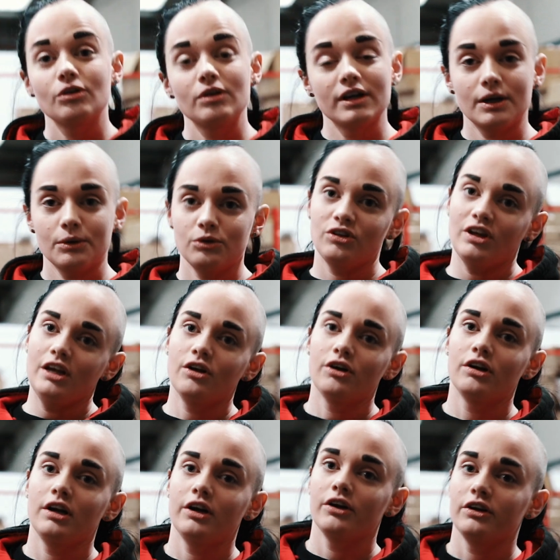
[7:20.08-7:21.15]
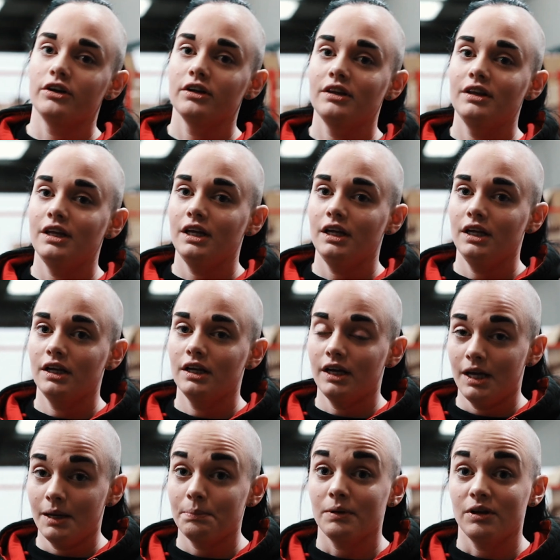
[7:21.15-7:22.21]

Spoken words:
like I was saying earlier, the hip